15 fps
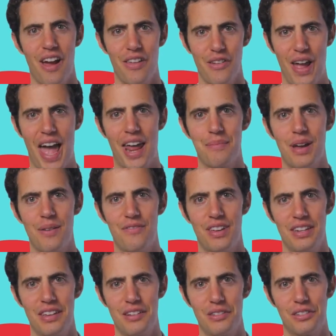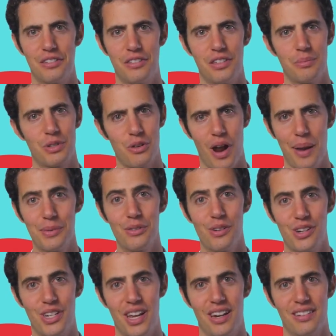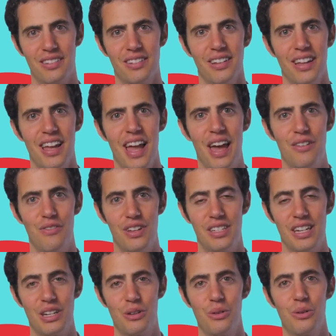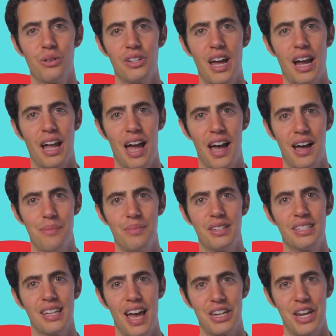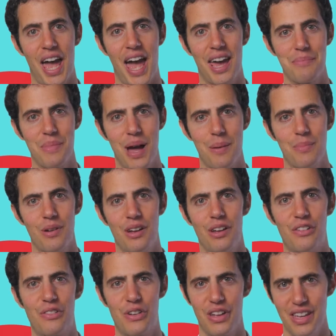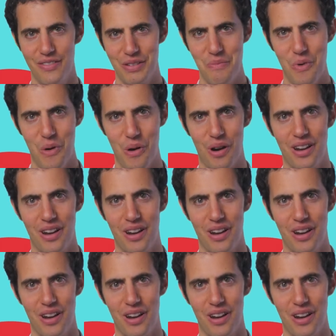other AdMob videos, subscribe to our channel, and visit google.com/AdMob for even more